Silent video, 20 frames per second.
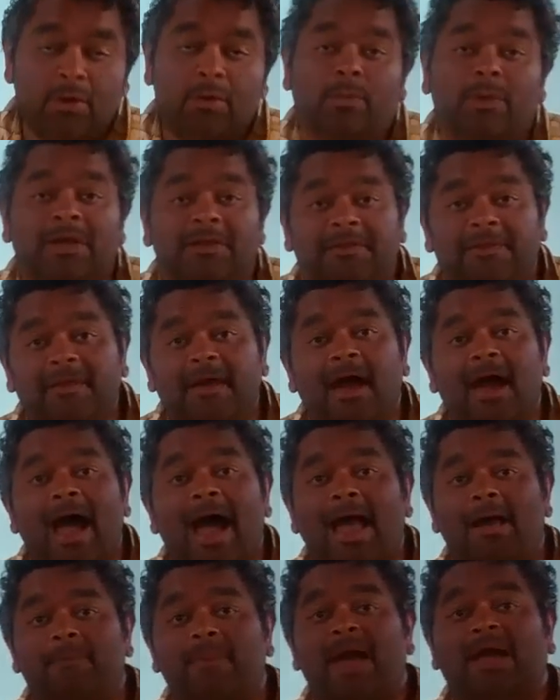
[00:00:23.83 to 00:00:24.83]
with
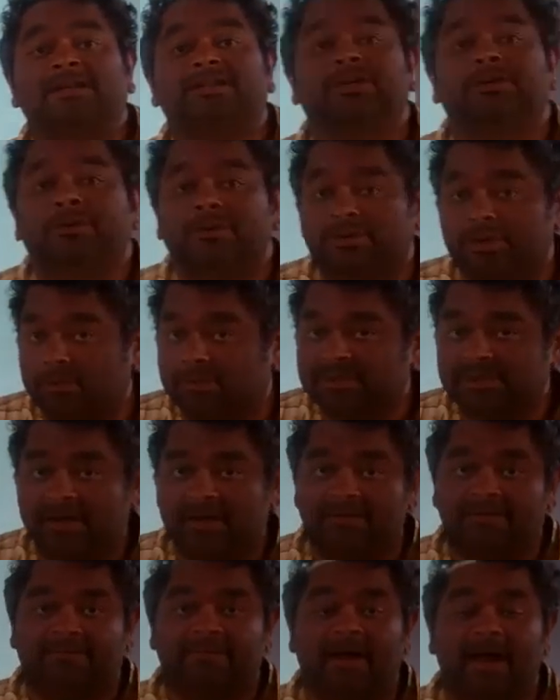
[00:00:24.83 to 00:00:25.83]
iPad2 in terms
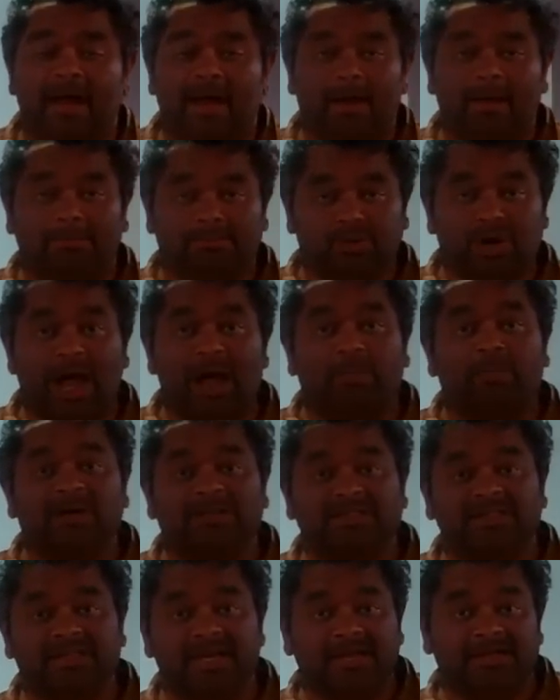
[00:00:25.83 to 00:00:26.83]
of trial
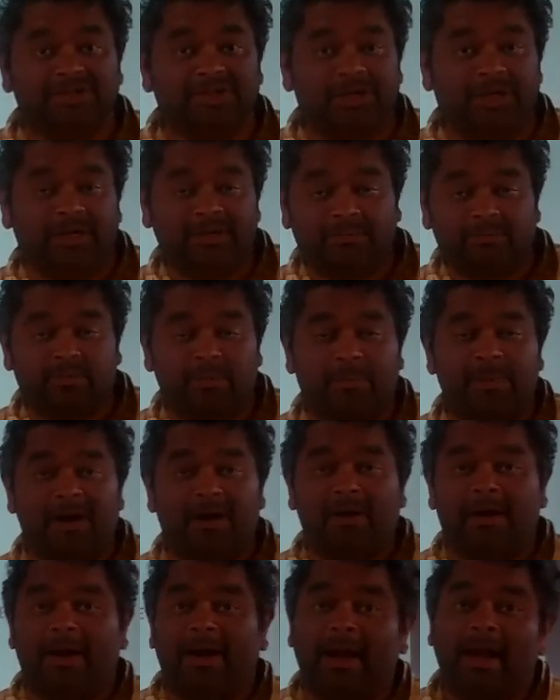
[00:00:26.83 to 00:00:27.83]
presentation and
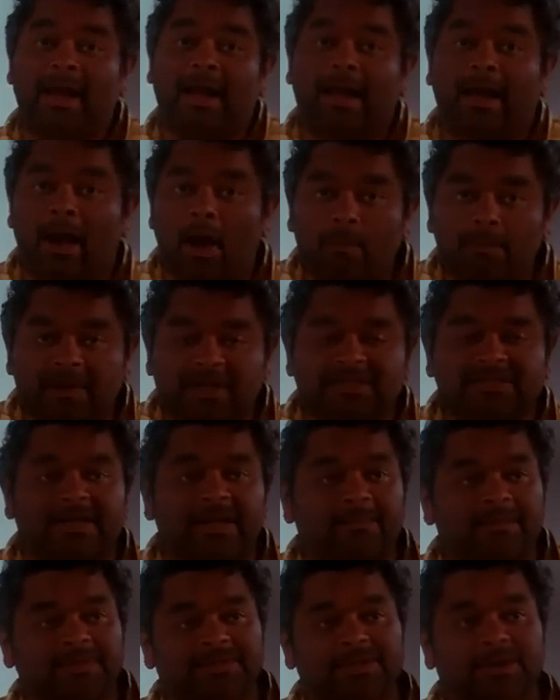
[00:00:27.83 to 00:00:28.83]
preparing opening
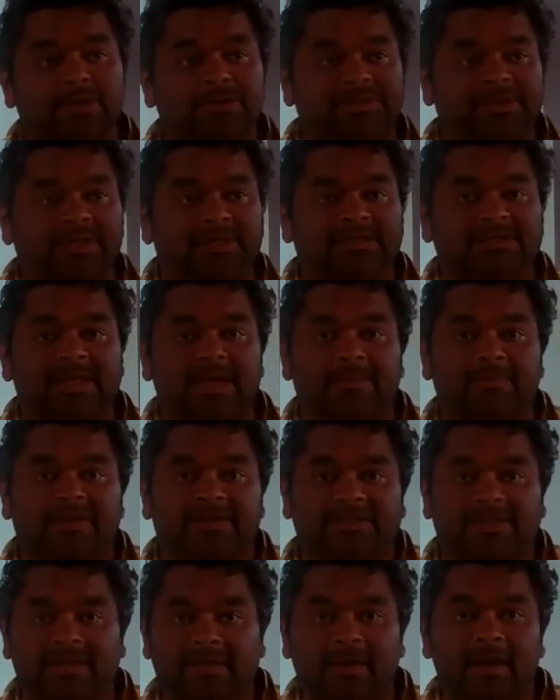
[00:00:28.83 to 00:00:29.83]
statements, closing
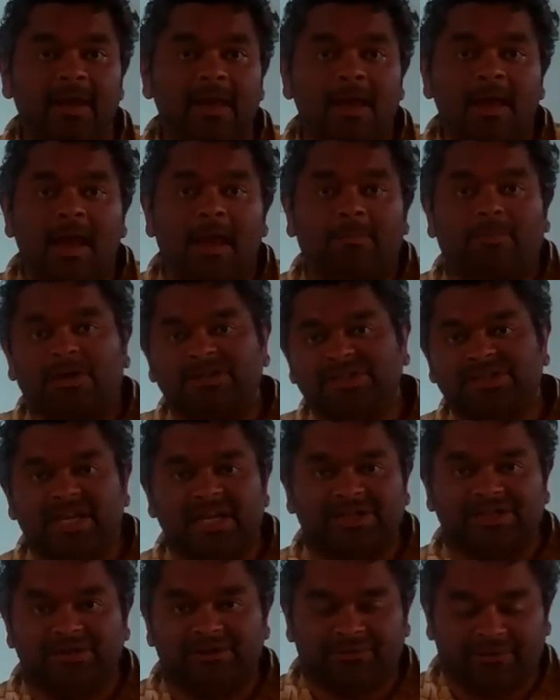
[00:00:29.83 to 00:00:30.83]
statements, and
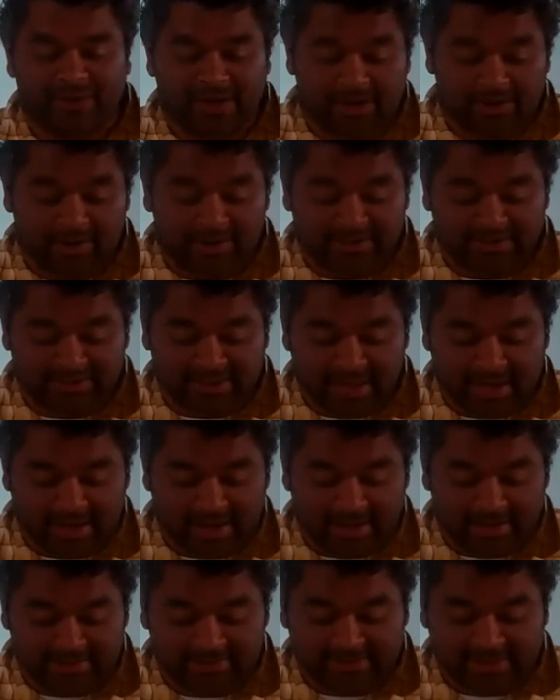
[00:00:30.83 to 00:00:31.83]
presentations for hearings and that
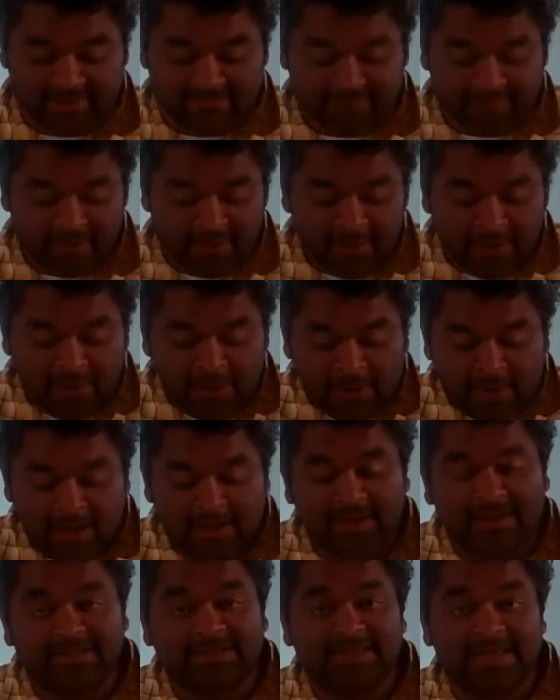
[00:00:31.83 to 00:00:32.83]
kind of stuff.
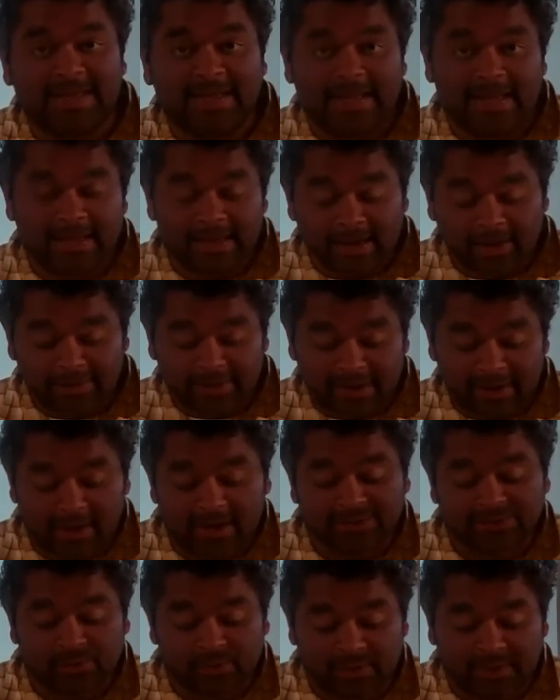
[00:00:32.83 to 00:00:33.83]
And you can see Keynote here
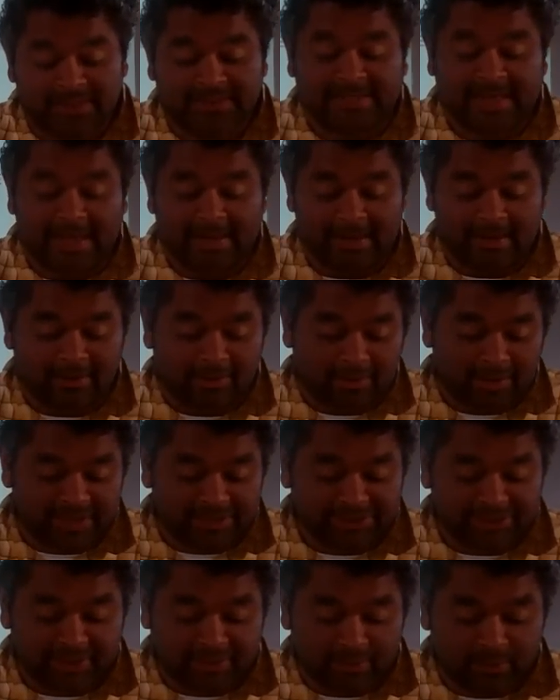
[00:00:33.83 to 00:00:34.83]
has really tight
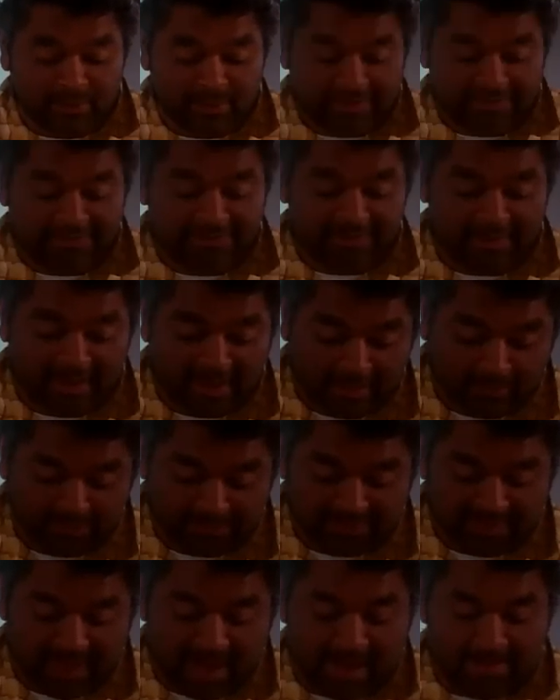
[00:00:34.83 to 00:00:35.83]
integration with
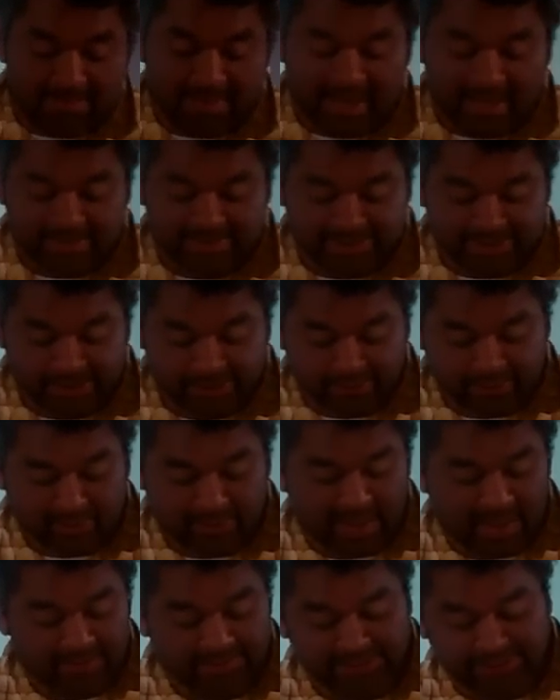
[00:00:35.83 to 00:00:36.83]
the iPad2. It
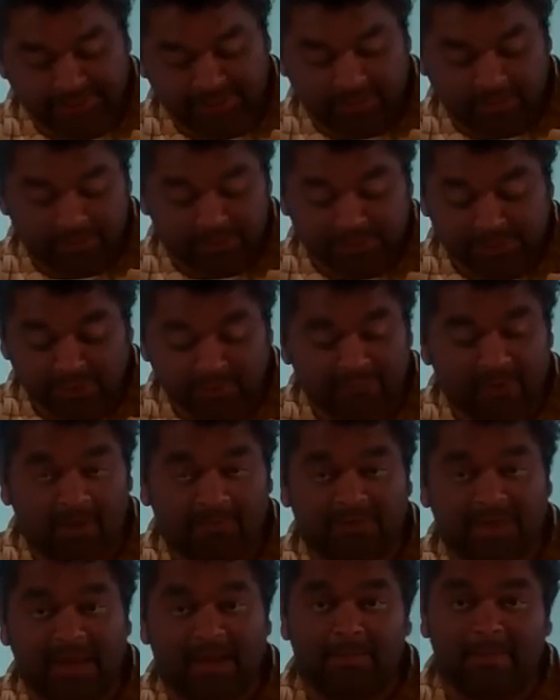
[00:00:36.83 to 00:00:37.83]
allows you to preserve
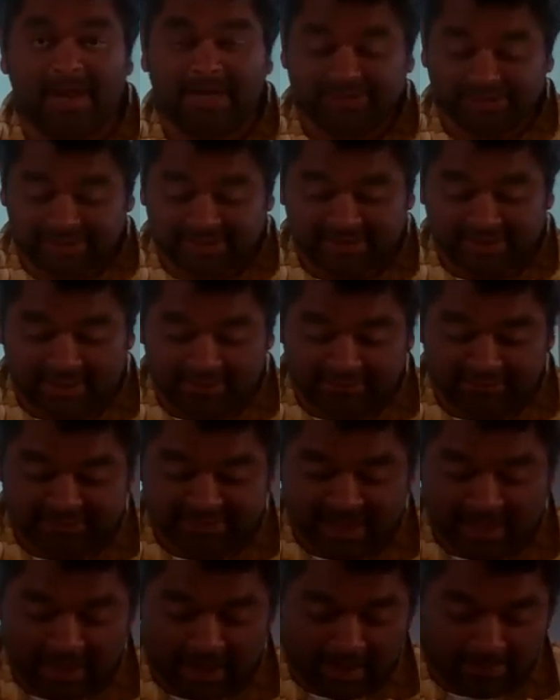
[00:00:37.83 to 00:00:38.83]
all the animations that you've
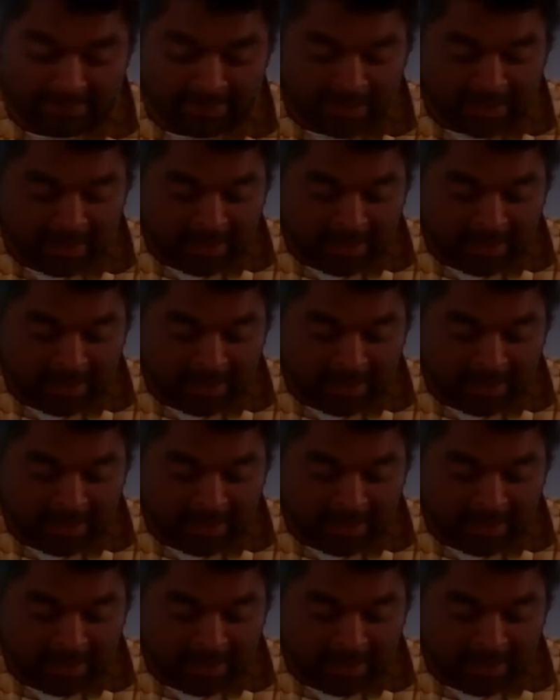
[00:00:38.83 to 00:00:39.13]
set up,